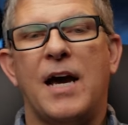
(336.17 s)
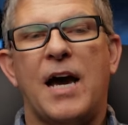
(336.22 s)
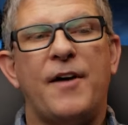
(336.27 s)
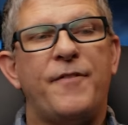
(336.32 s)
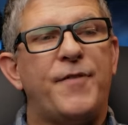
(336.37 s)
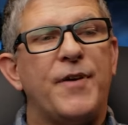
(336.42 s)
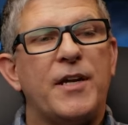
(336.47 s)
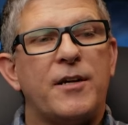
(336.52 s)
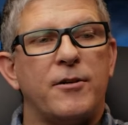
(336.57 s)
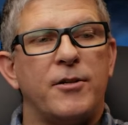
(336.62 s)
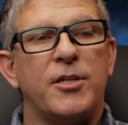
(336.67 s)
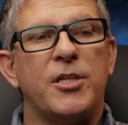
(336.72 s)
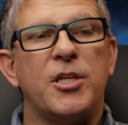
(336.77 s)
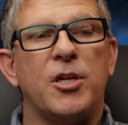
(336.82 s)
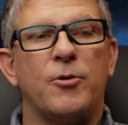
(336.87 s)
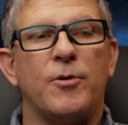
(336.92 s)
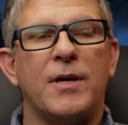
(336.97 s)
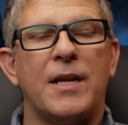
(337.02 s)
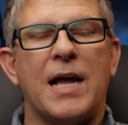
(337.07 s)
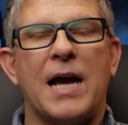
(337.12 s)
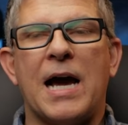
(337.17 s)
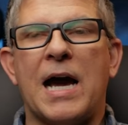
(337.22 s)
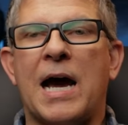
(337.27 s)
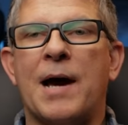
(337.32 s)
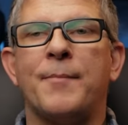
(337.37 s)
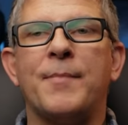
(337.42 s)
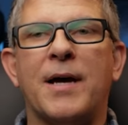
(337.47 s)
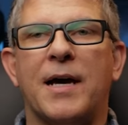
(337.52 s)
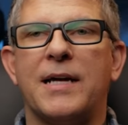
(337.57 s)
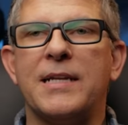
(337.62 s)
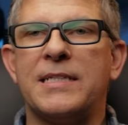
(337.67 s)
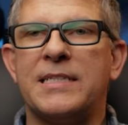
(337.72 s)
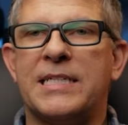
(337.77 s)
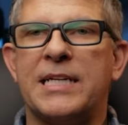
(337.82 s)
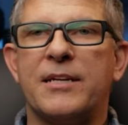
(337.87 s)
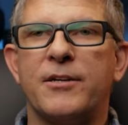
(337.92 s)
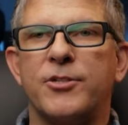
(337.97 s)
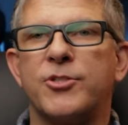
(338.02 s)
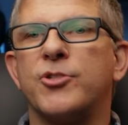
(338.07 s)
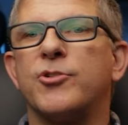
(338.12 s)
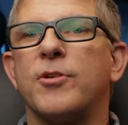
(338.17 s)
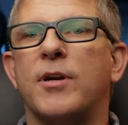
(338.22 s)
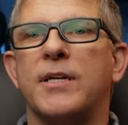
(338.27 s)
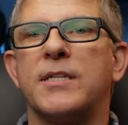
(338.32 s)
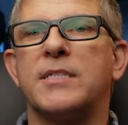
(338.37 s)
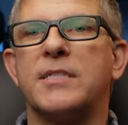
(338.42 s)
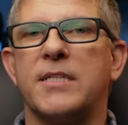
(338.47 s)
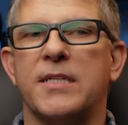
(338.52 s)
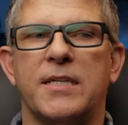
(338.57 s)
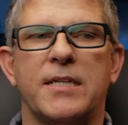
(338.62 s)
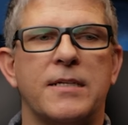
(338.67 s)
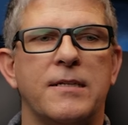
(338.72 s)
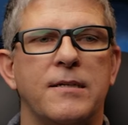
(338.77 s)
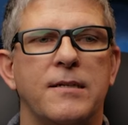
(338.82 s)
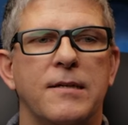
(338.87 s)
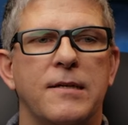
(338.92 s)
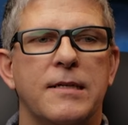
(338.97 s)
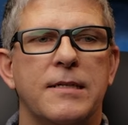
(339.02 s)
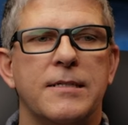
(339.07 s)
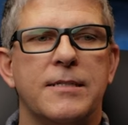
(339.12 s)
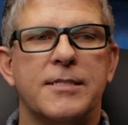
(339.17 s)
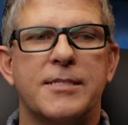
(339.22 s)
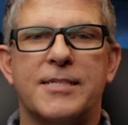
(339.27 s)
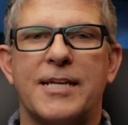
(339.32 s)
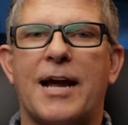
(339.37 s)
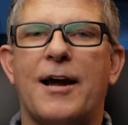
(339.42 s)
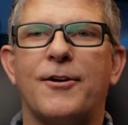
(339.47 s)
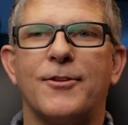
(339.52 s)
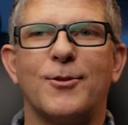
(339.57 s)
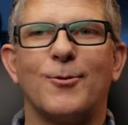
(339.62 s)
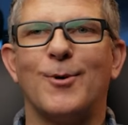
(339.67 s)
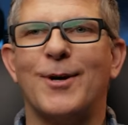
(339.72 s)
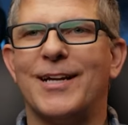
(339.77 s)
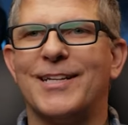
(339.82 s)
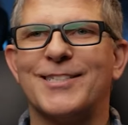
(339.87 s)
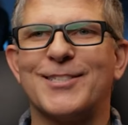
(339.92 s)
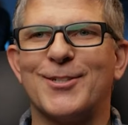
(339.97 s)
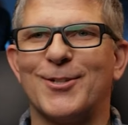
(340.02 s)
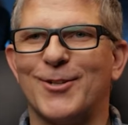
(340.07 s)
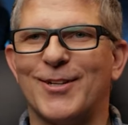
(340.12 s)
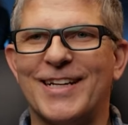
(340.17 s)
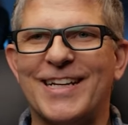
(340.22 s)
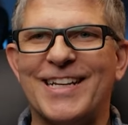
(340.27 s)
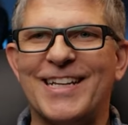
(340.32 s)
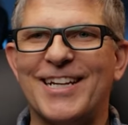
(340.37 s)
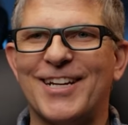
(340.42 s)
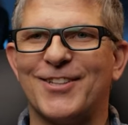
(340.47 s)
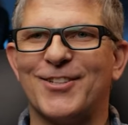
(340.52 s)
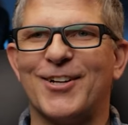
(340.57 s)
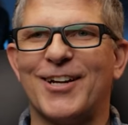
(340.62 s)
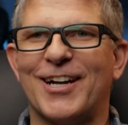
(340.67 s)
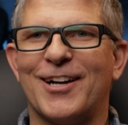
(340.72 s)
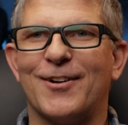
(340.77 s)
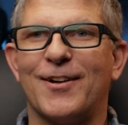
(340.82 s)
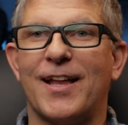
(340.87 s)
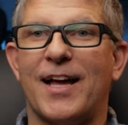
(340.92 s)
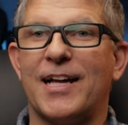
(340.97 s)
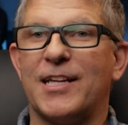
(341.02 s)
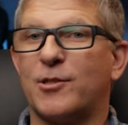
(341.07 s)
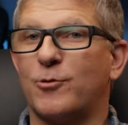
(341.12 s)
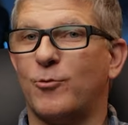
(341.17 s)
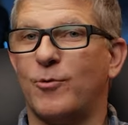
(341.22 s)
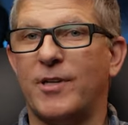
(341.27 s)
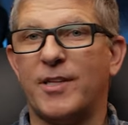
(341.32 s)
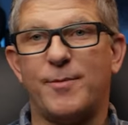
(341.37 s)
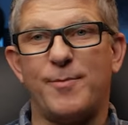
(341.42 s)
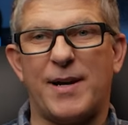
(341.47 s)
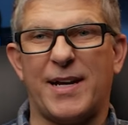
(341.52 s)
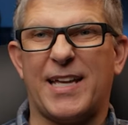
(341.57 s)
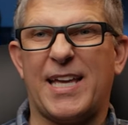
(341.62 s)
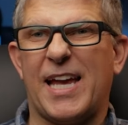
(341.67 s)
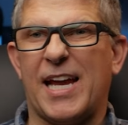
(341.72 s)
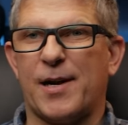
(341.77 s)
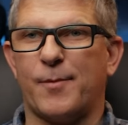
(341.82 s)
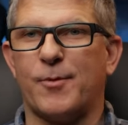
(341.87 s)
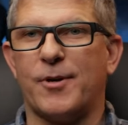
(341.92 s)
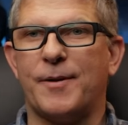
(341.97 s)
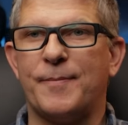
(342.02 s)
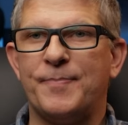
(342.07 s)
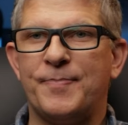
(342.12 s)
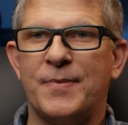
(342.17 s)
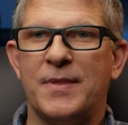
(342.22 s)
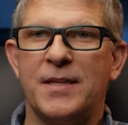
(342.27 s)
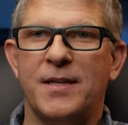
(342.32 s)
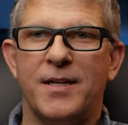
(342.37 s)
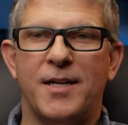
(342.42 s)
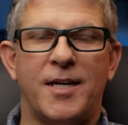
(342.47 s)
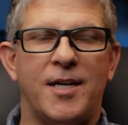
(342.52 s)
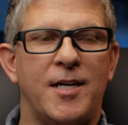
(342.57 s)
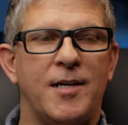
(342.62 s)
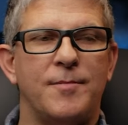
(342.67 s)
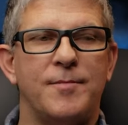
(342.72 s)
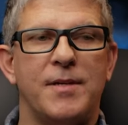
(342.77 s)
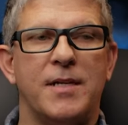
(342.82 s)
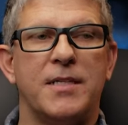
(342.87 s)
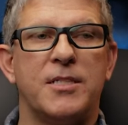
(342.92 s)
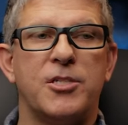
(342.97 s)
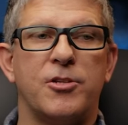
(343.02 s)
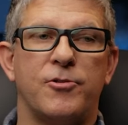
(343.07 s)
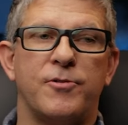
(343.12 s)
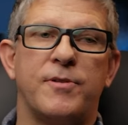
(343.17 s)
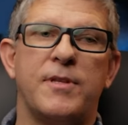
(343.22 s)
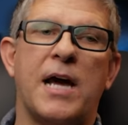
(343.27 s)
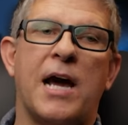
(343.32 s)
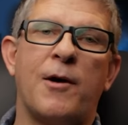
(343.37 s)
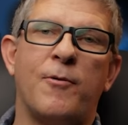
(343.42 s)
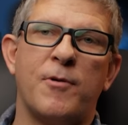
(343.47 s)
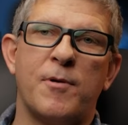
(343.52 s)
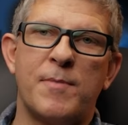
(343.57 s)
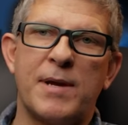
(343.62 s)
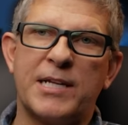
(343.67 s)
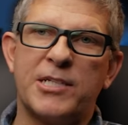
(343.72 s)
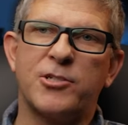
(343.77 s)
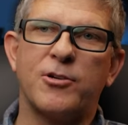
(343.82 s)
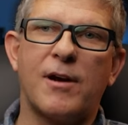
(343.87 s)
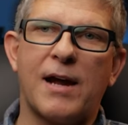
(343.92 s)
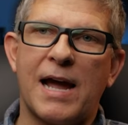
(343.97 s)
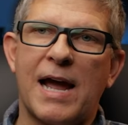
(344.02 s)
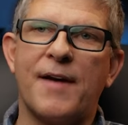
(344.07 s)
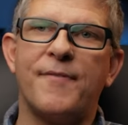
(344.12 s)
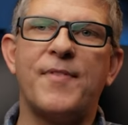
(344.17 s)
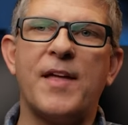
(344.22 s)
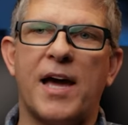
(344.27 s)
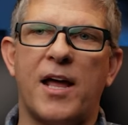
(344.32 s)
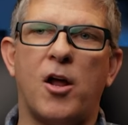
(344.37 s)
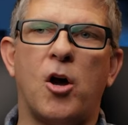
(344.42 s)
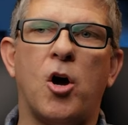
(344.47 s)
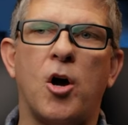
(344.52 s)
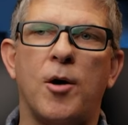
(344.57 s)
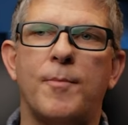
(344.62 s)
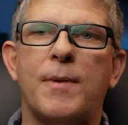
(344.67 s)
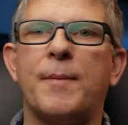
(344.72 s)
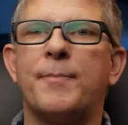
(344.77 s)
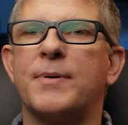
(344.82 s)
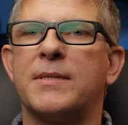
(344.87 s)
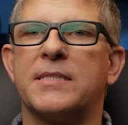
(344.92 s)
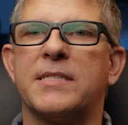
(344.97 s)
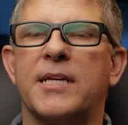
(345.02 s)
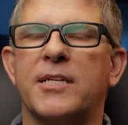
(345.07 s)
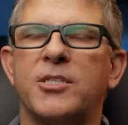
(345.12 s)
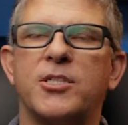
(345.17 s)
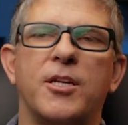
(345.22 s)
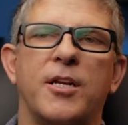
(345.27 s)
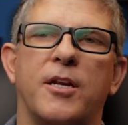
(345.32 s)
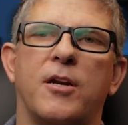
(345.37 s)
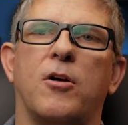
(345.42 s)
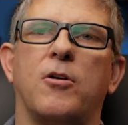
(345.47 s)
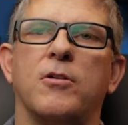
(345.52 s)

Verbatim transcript: I figure, you know what, I'm not dare trusting Southwest or any other airlines with my camera. Um, so I wanna make sure I have that on my possession at